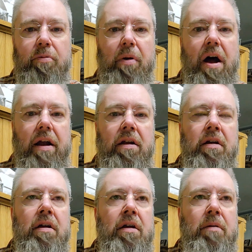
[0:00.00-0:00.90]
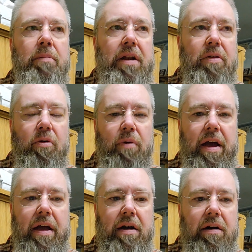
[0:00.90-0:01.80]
Pride. But either way,